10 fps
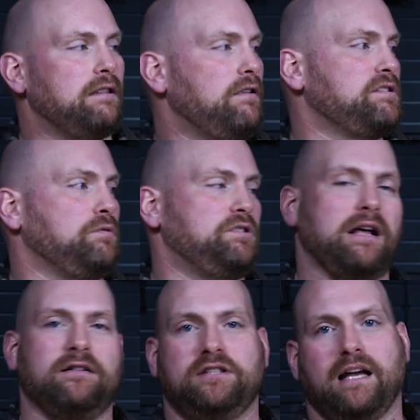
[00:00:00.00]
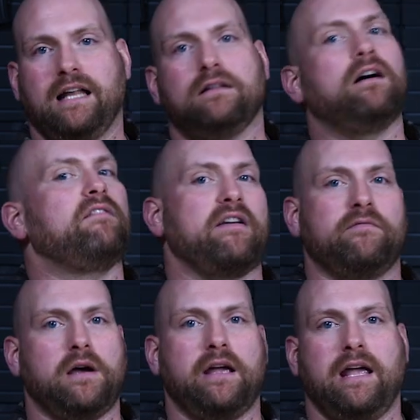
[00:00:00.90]
I love the Switchology. I love
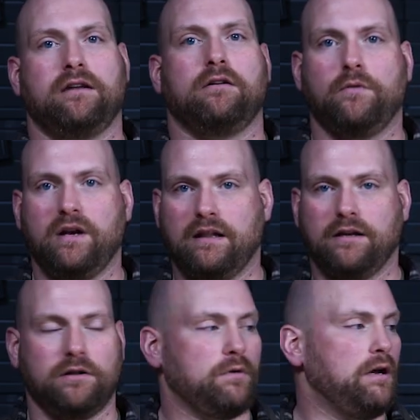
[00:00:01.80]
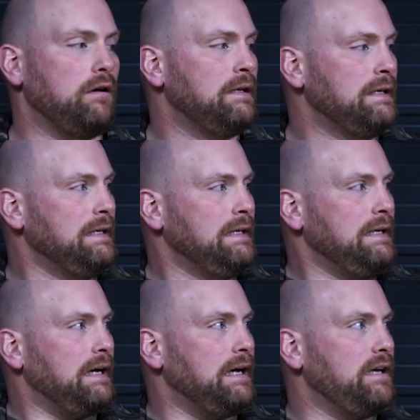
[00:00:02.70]
having my hand all the way to the end of the rail.
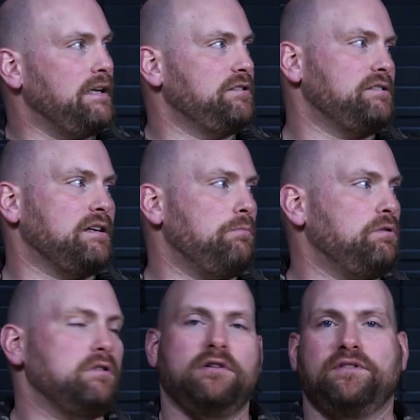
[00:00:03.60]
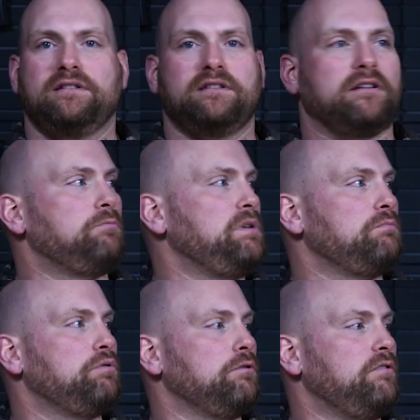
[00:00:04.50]
And just a couple little things that could be
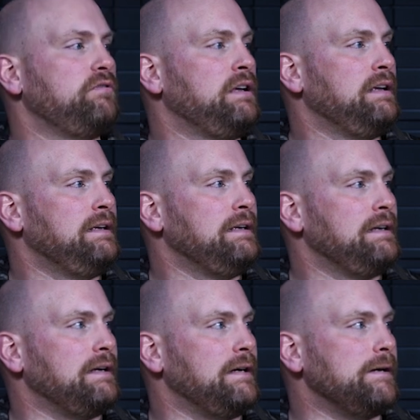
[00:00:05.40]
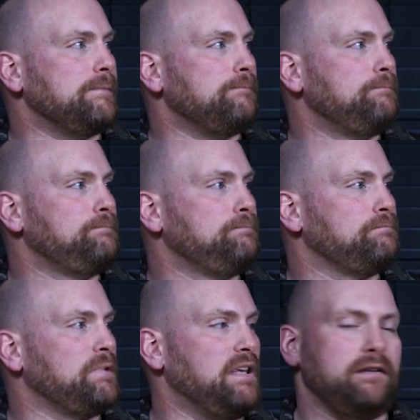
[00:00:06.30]
improved.
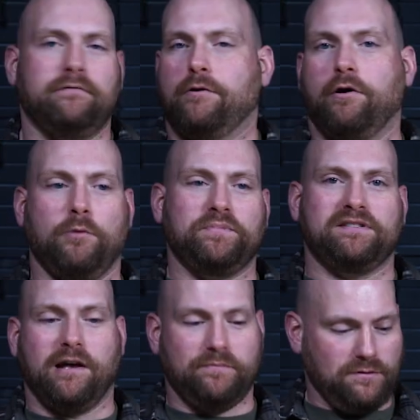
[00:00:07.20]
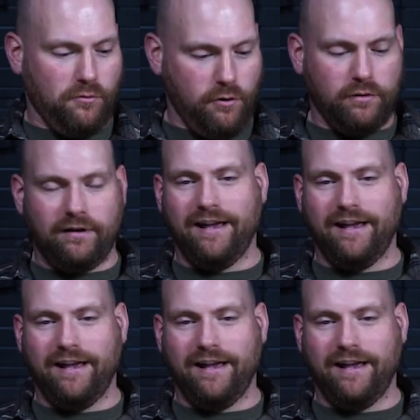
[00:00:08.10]
Again, hope this helps. Woo!